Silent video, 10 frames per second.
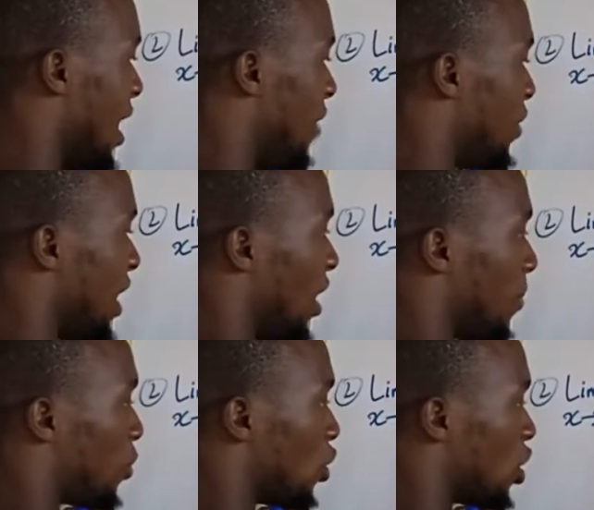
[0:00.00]
every
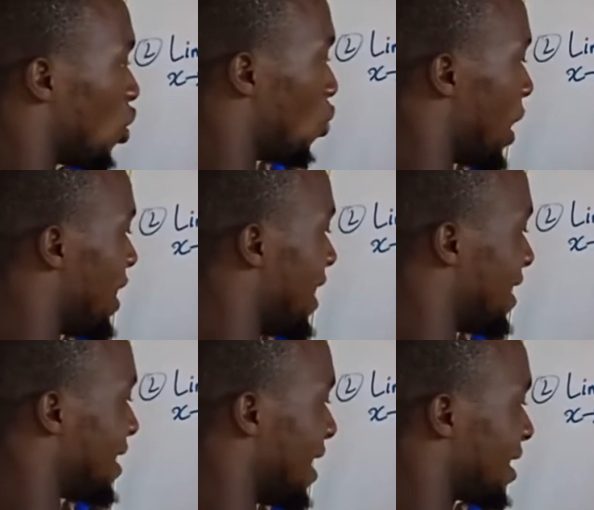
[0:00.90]
position where there
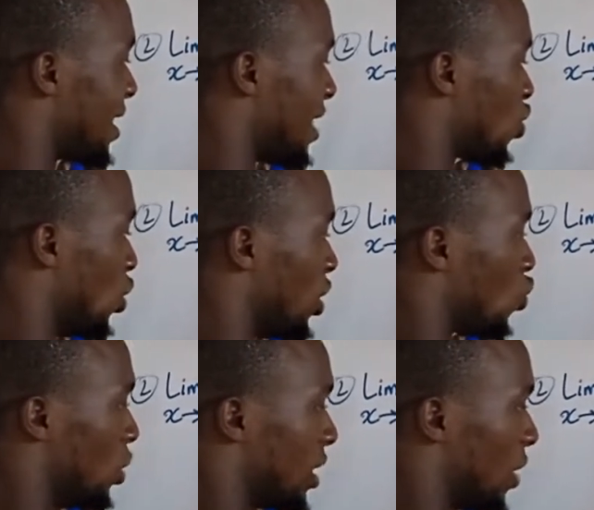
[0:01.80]
is x tension is
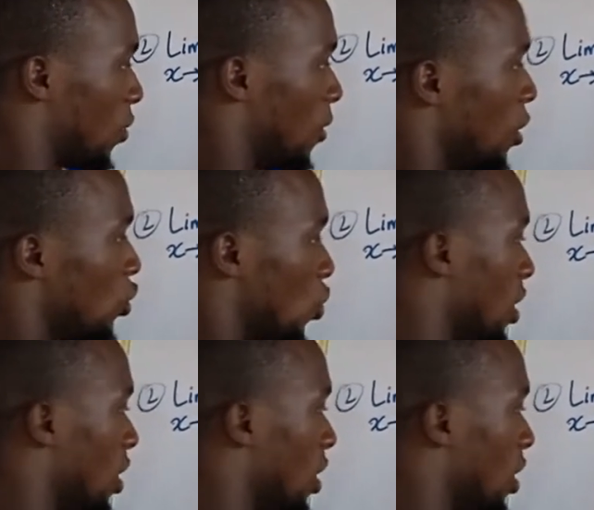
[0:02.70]
to 0. So